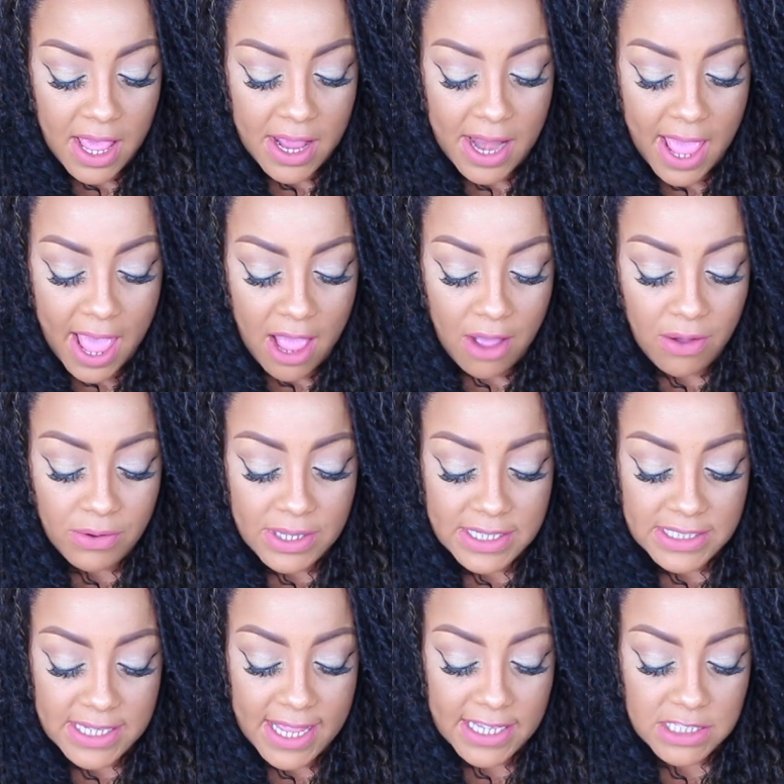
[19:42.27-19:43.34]
and how
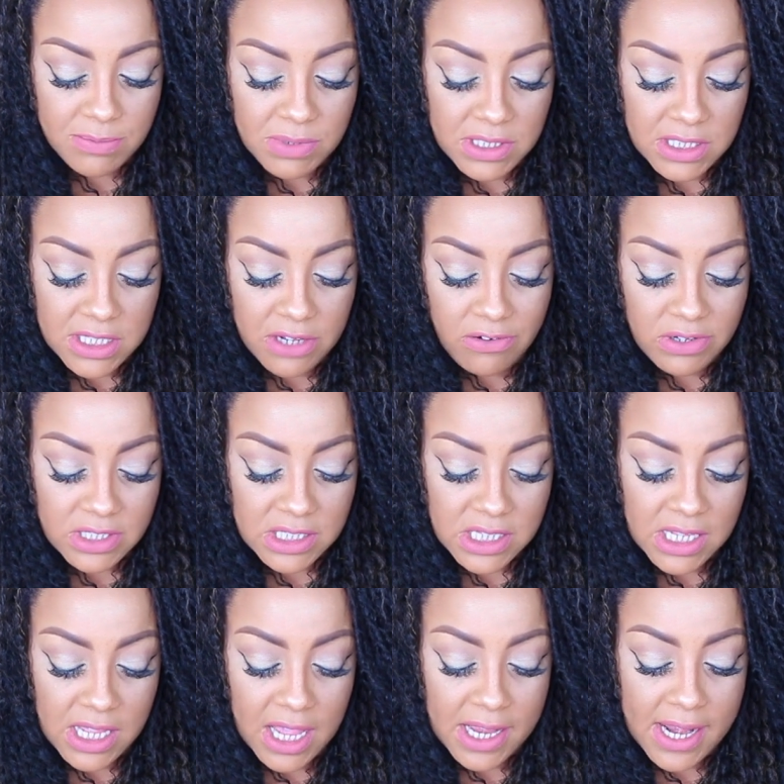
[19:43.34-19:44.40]
he takes me
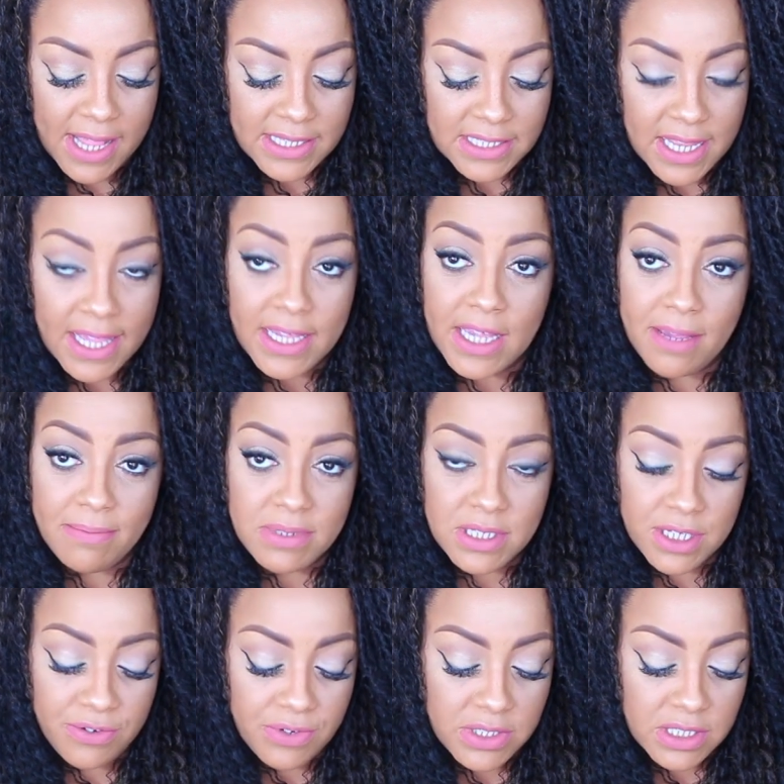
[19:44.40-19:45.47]
seriously and I take him
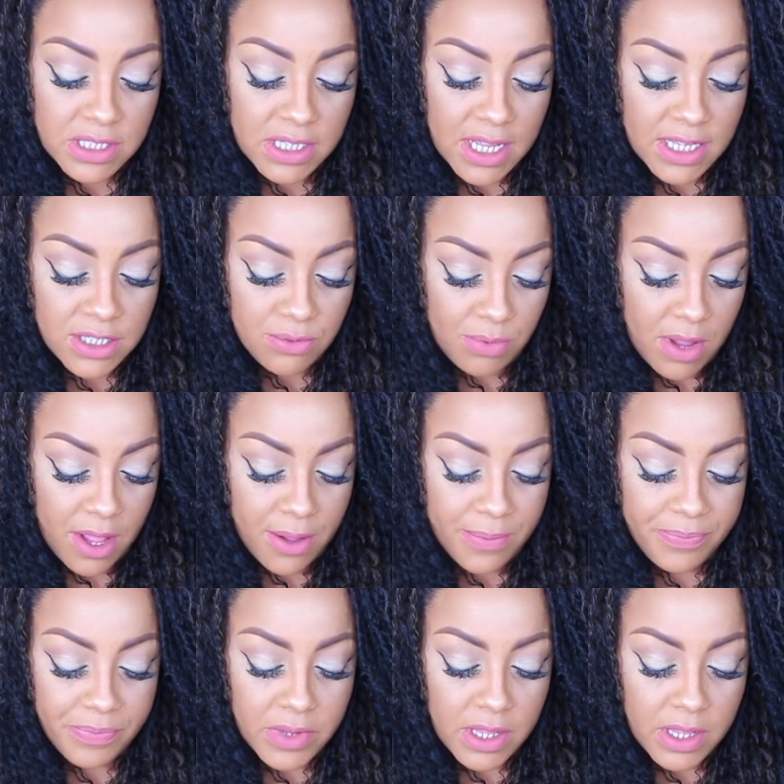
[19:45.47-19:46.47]
seriously as well.